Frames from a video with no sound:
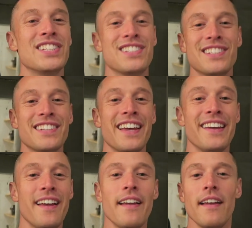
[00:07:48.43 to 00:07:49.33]
Let's just
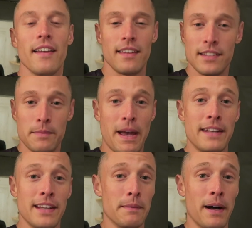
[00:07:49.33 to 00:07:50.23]
say was a
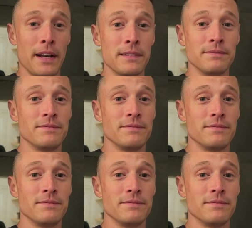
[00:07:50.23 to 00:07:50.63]
bad day to bottom.